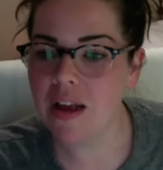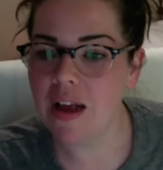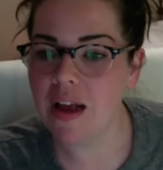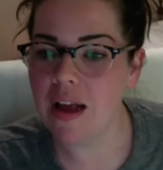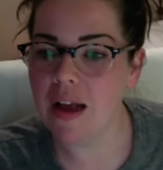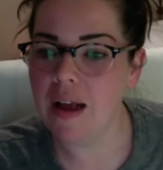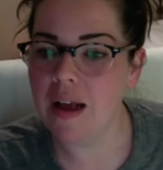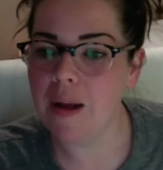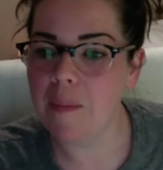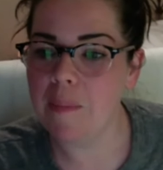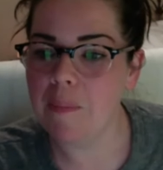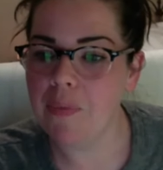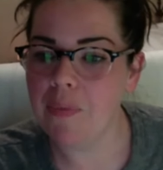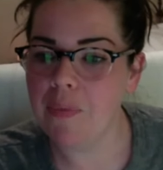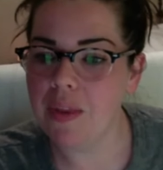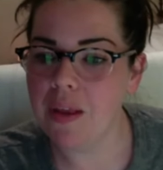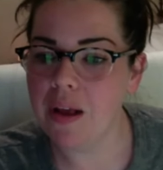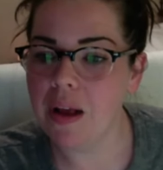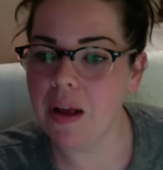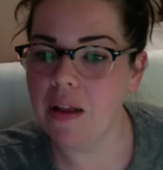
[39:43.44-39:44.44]
Um, oh,
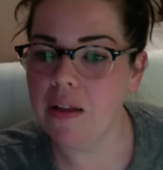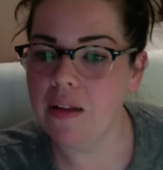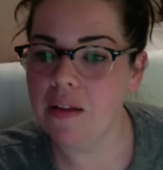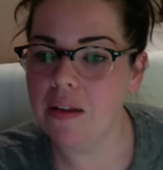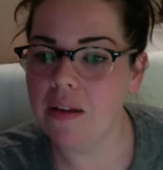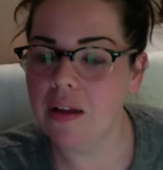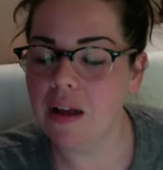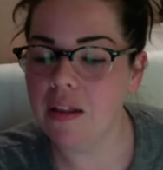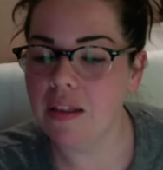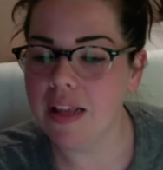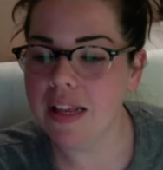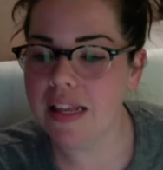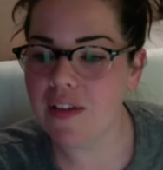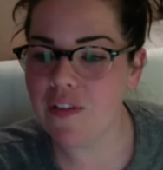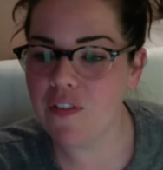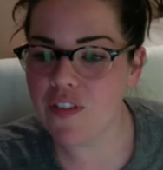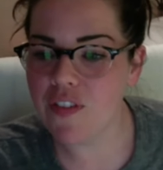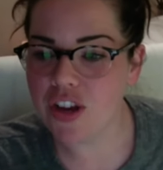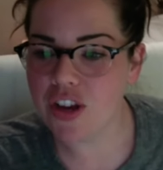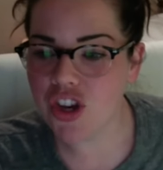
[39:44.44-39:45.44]
yeah. Alyssa
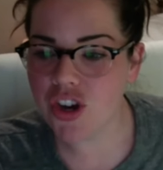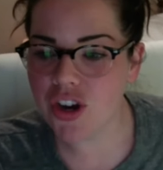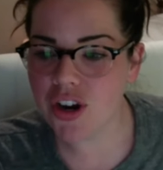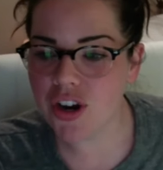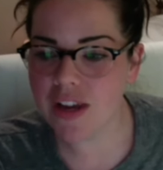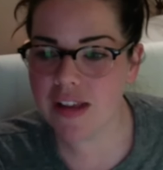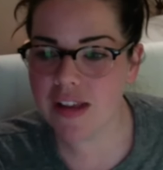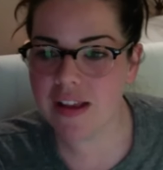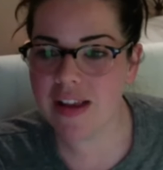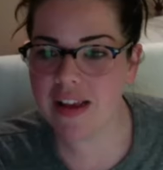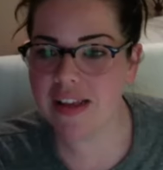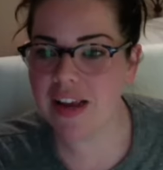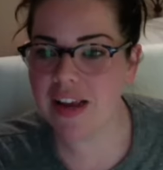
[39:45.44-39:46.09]
Fisher has lost